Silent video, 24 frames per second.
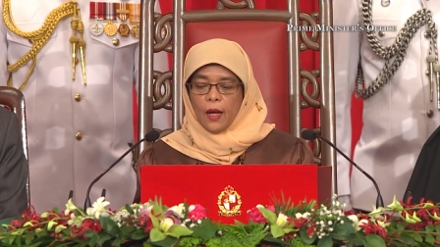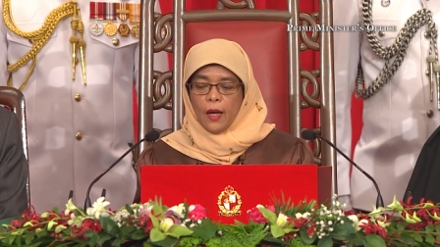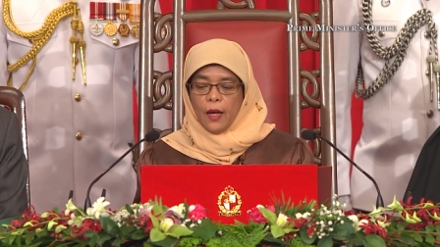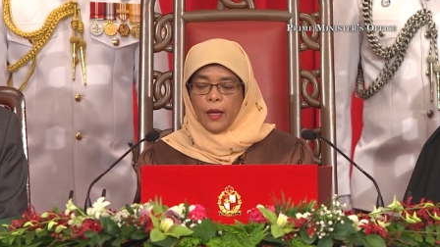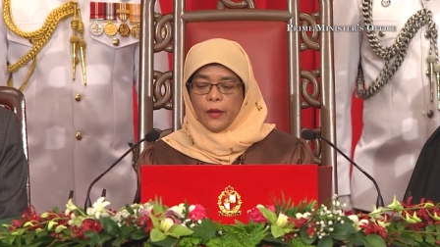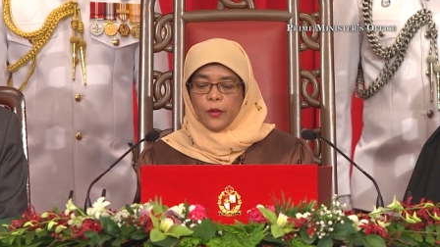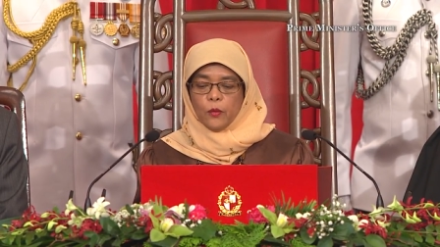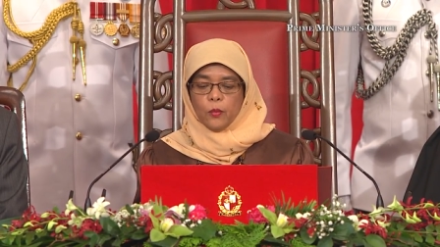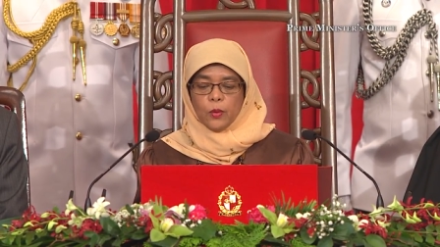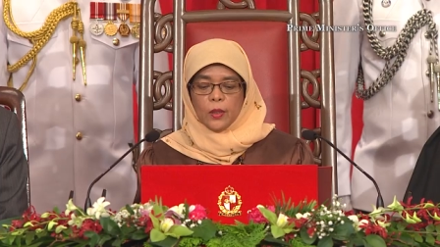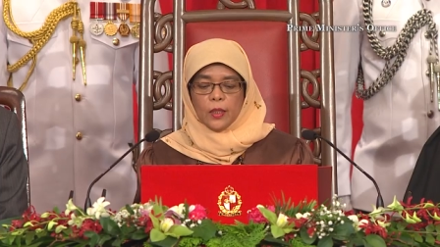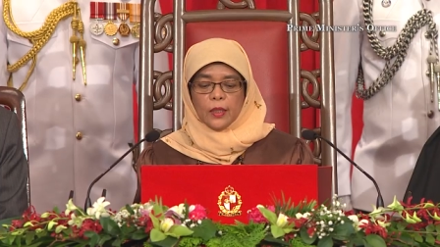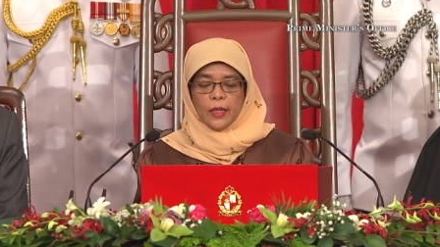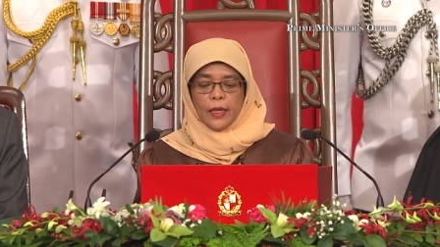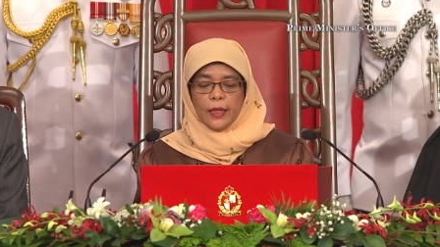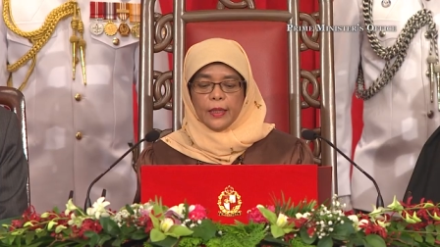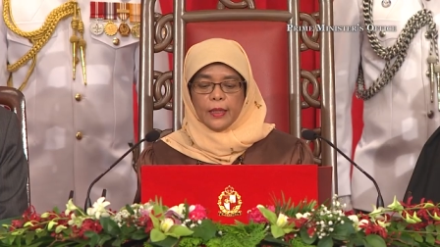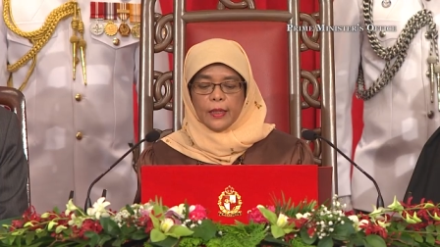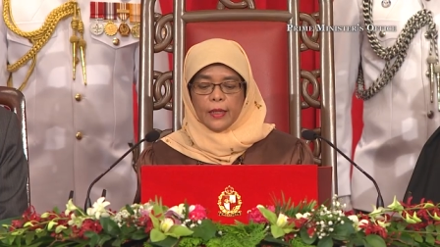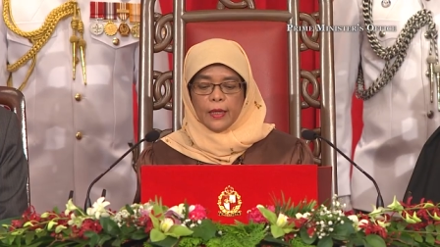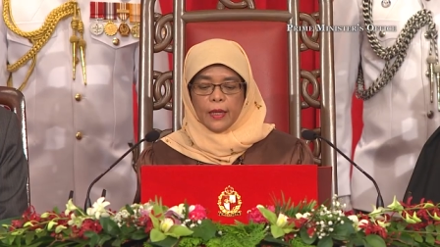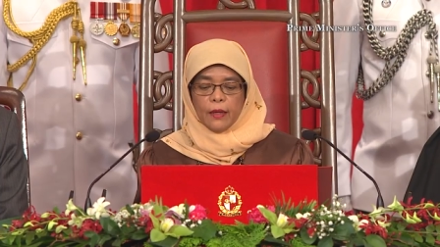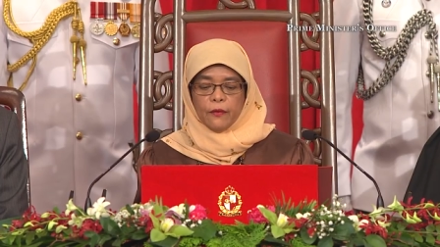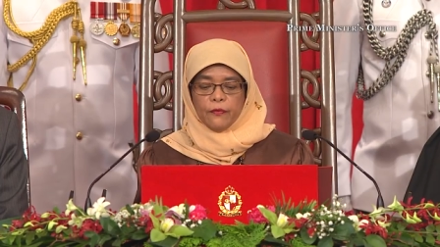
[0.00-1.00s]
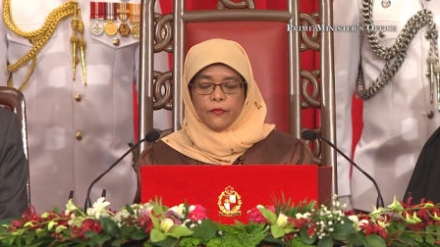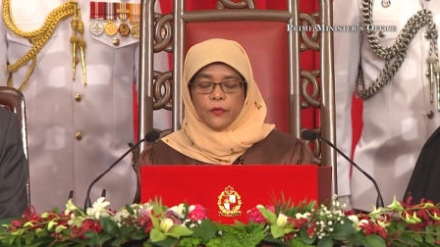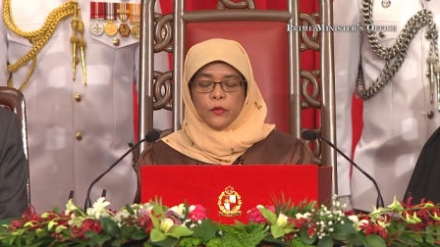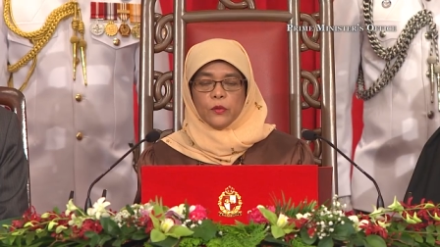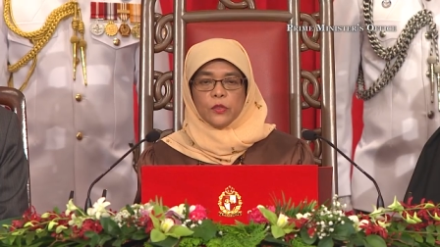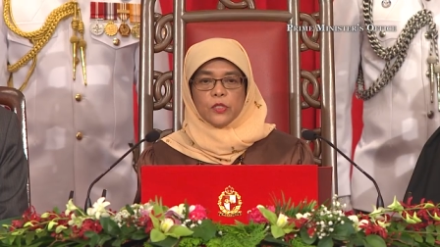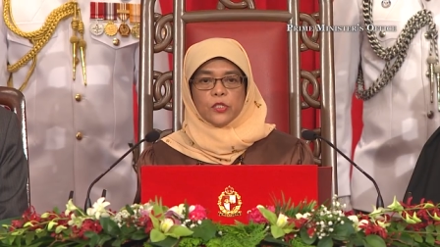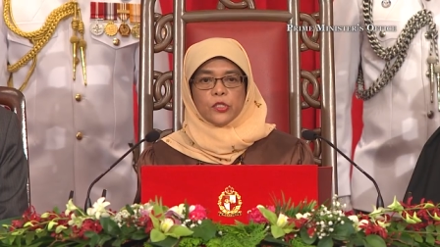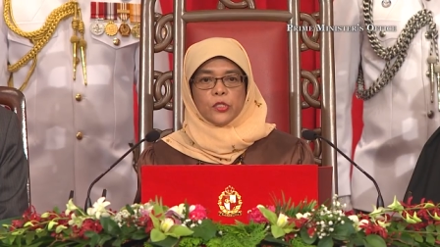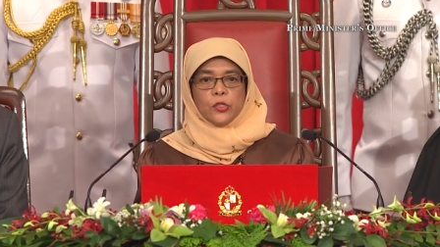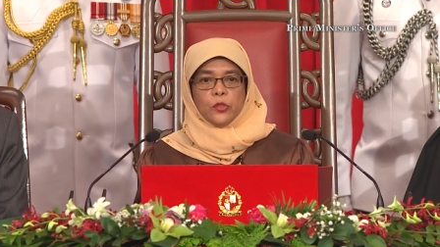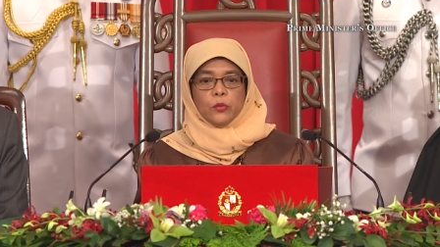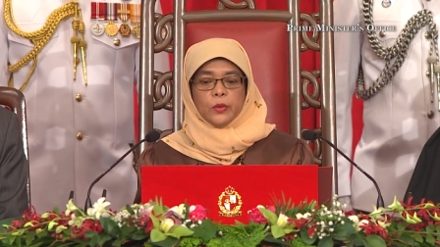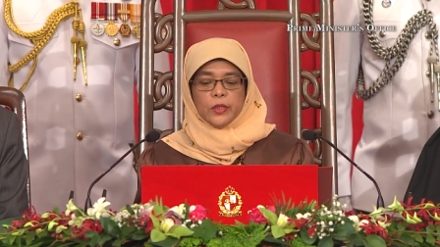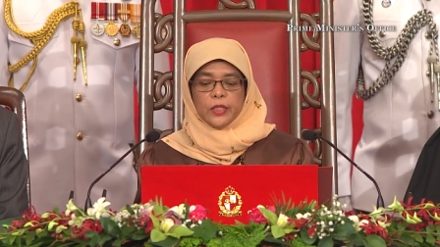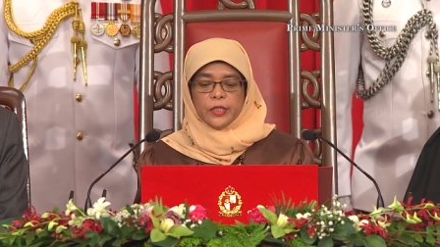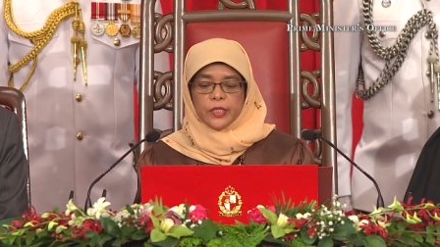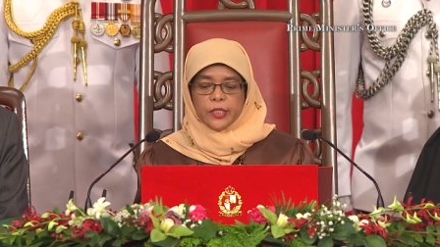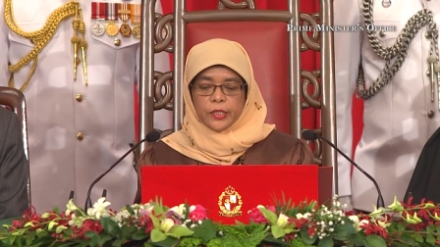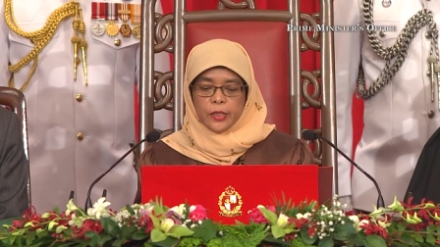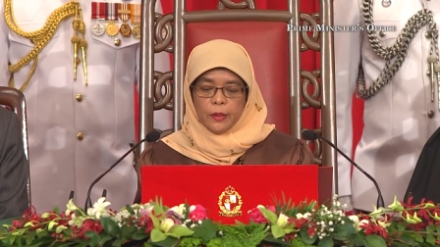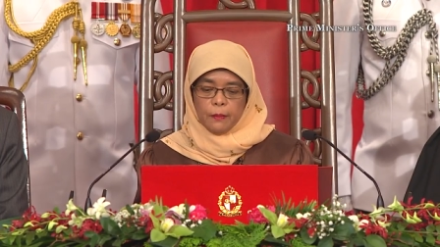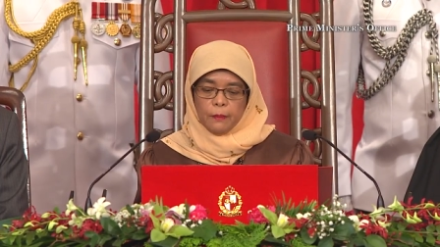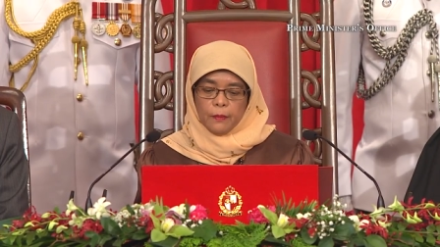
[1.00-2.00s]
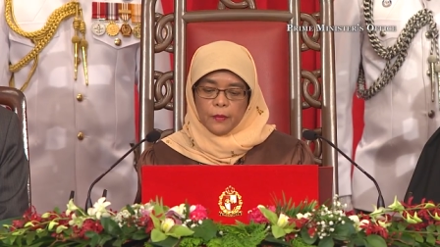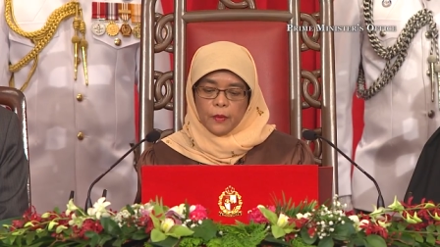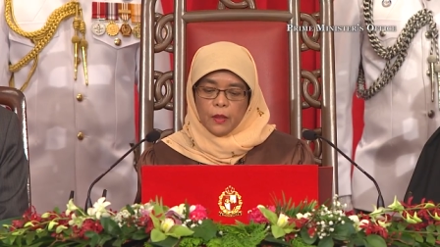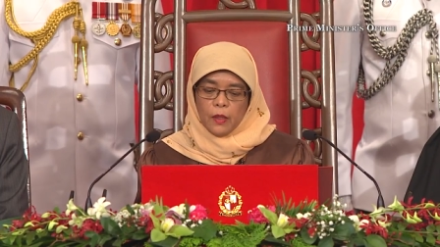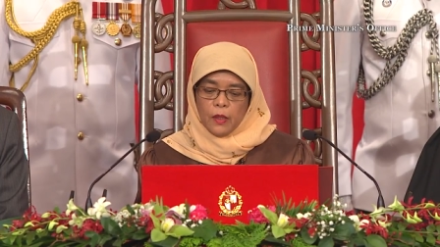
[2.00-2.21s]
hard work and careful stewardship